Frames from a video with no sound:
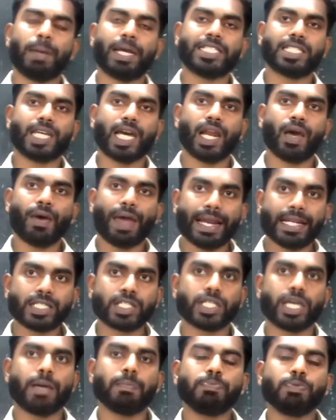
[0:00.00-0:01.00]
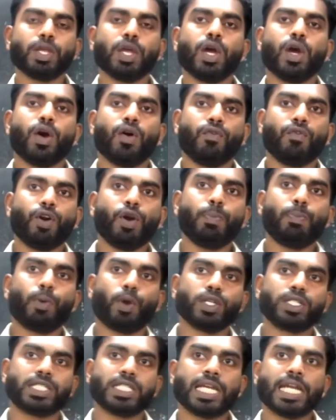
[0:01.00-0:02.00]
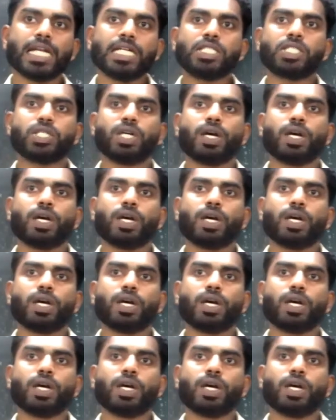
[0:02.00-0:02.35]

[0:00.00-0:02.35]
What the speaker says: metalloenzyme would proceed